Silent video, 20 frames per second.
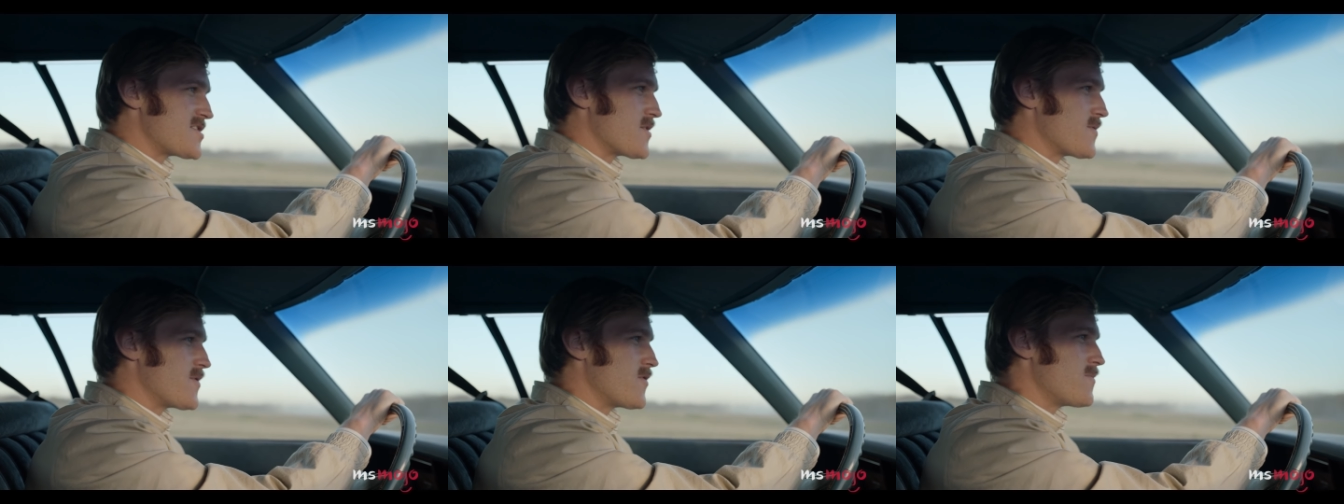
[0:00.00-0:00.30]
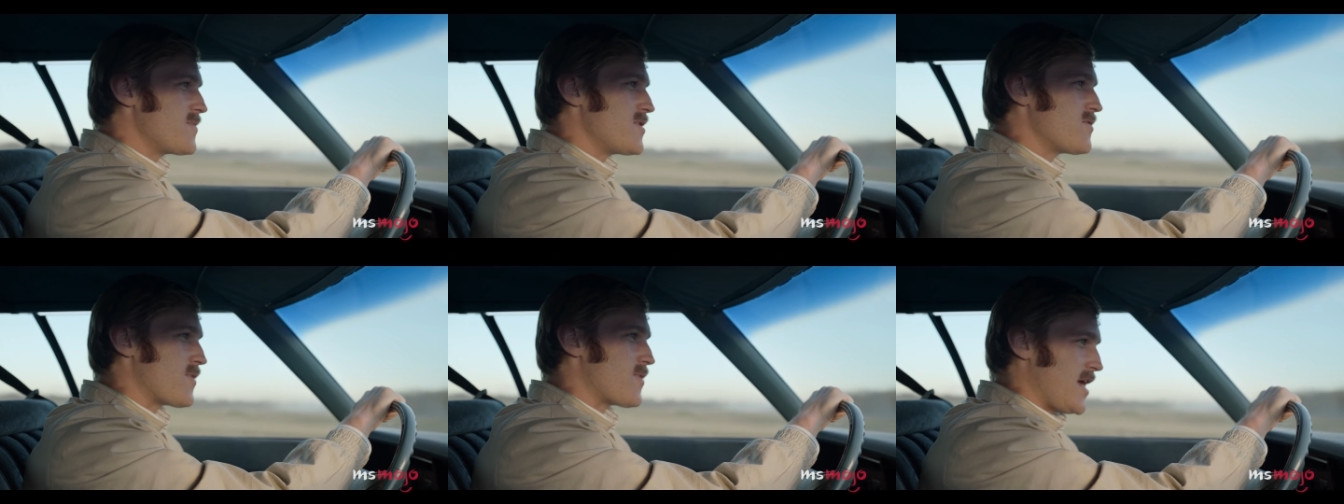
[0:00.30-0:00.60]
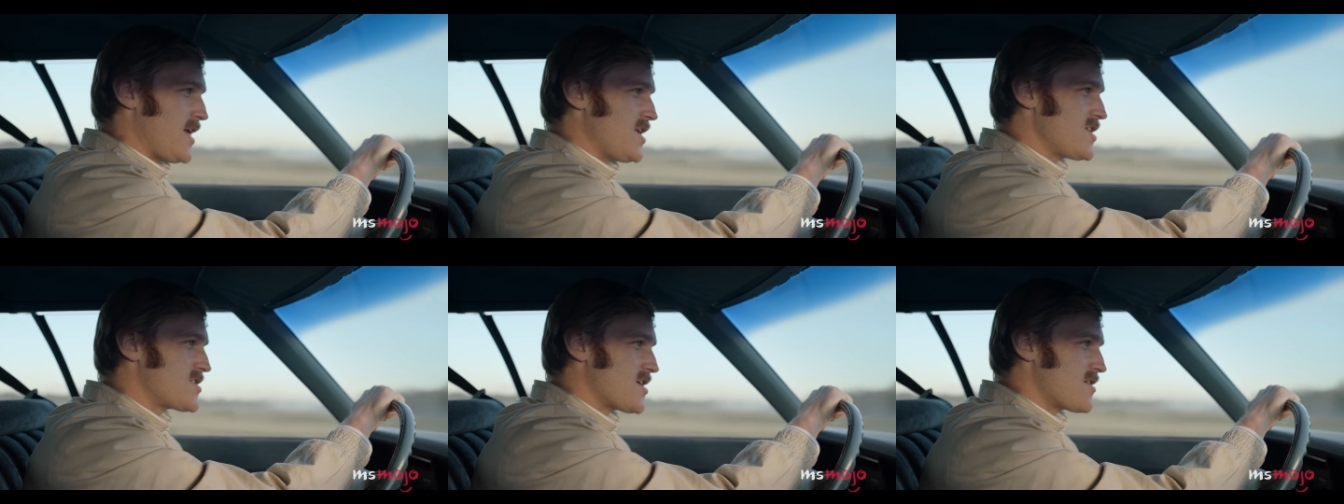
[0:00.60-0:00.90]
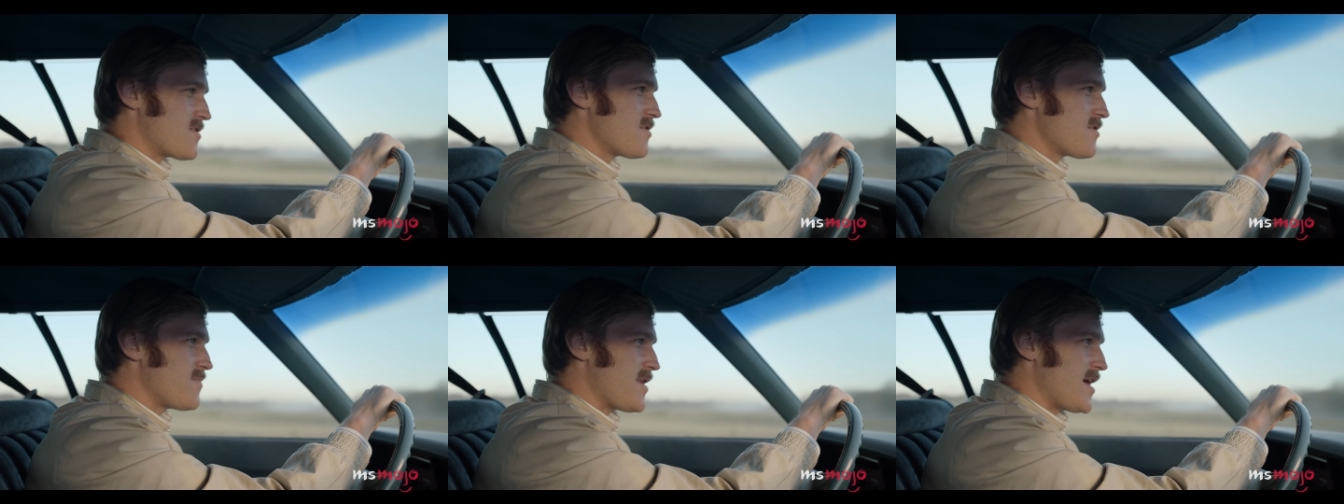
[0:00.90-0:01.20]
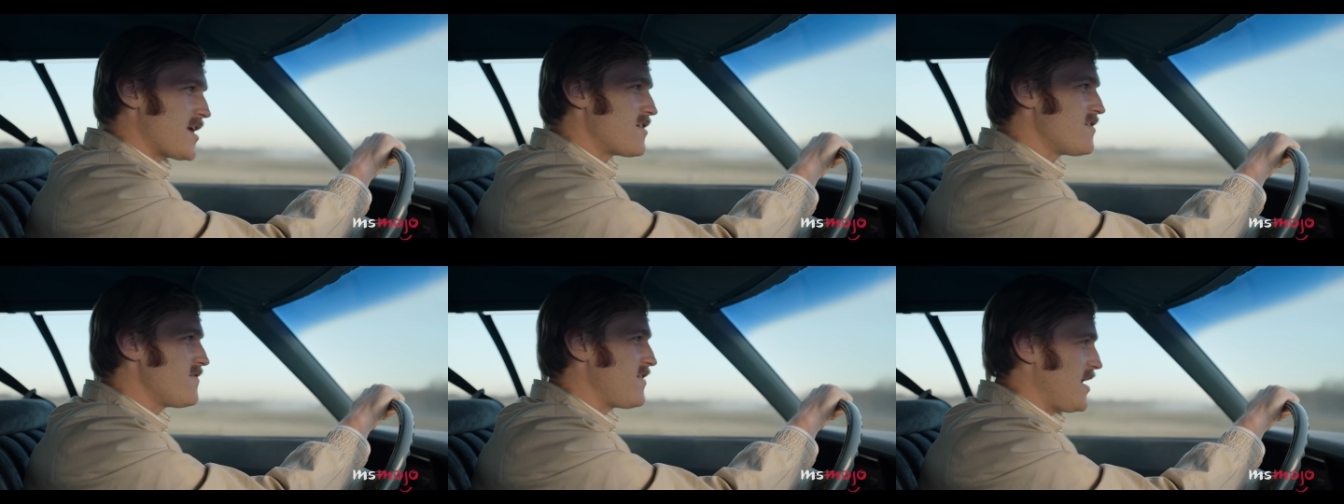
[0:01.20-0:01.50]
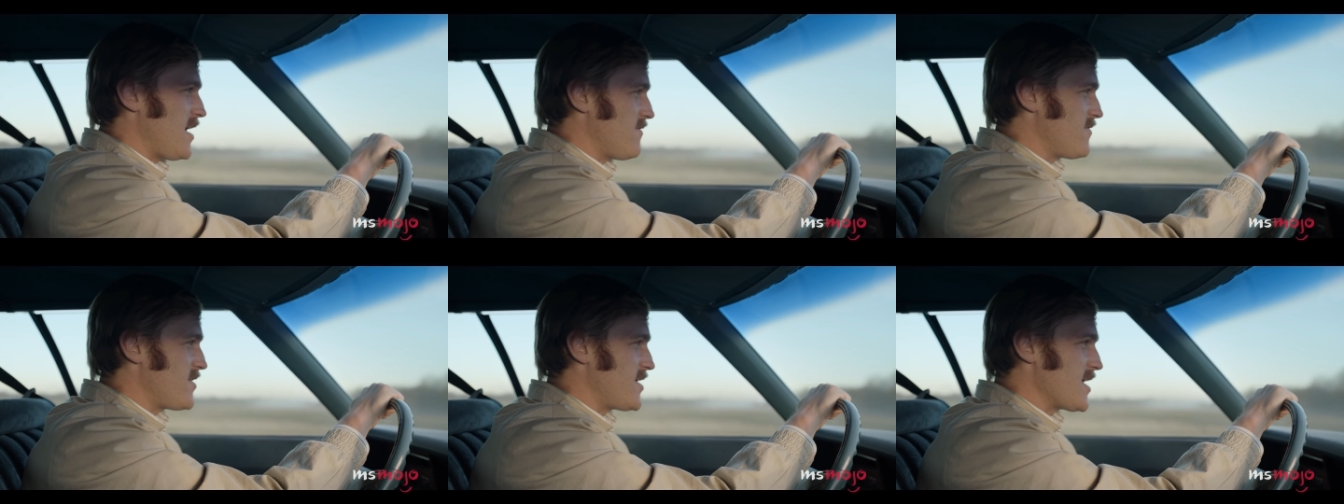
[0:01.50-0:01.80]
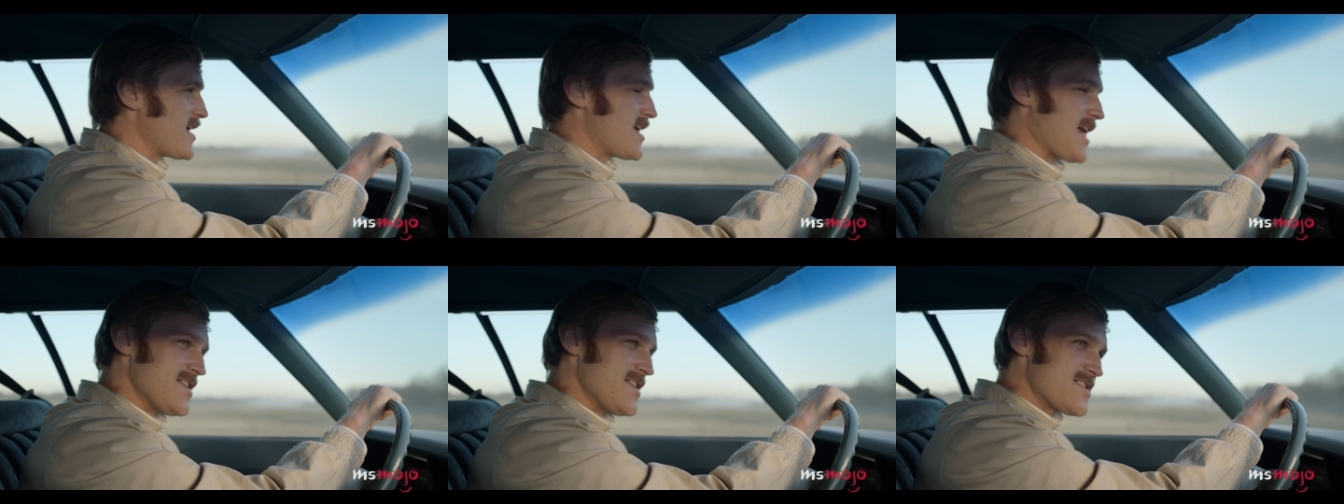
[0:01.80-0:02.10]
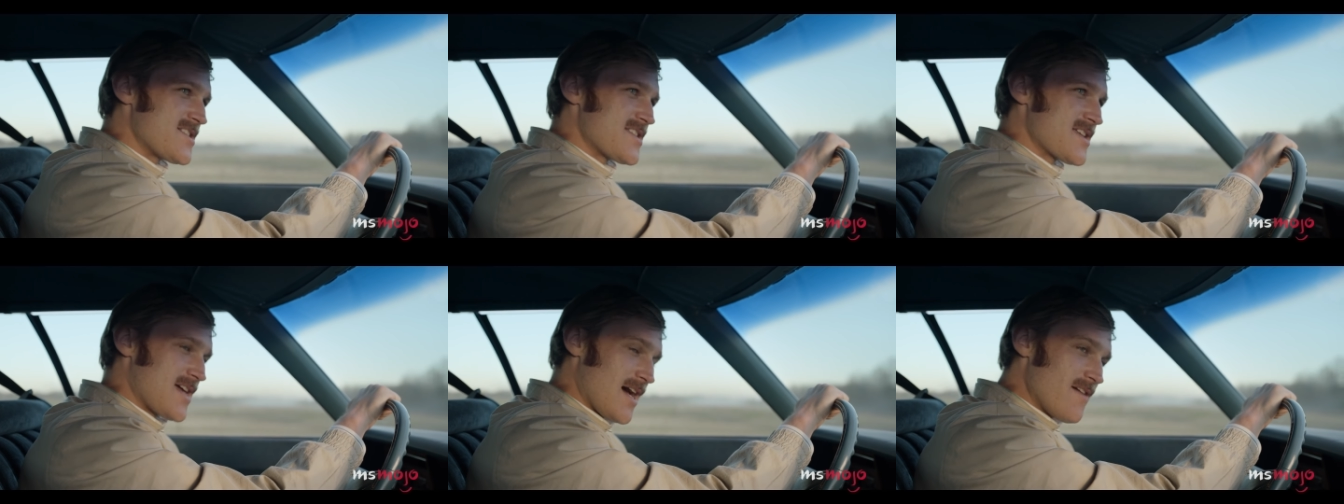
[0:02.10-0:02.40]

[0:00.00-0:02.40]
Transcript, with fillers: that we would be ranged under the banner of heaven and against the